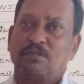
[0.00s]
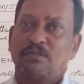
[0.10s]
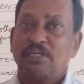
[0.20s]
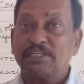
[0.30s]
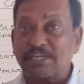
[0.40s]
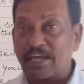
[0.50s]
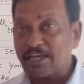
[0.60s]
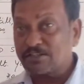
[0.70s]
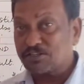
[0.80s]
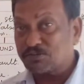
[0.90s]
It
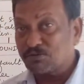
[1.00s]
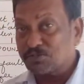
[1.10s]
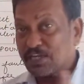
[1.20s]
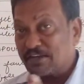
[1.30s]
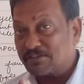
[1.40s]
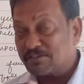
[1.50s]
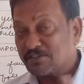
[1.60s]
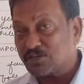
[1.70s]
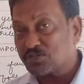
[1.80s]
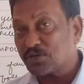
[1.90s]
connects two
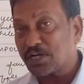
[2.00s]
sentences or